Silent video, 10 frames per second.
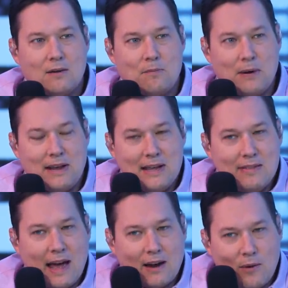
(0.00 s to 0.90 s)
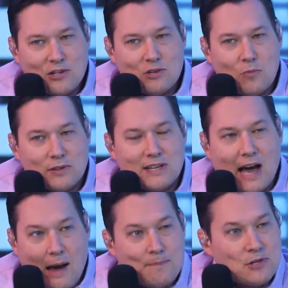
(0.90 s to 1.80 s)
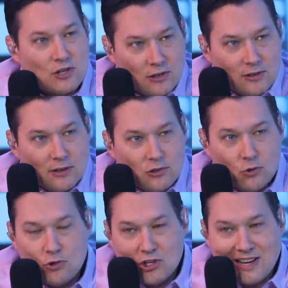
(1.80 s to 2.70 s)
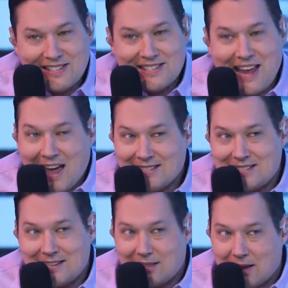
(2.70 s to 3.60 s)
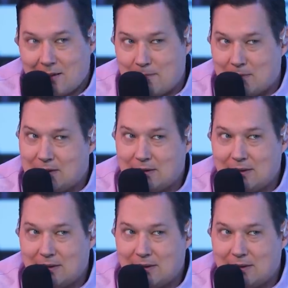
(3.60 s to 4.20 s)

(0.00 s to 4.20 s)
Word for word: but in that question was an option to just test them.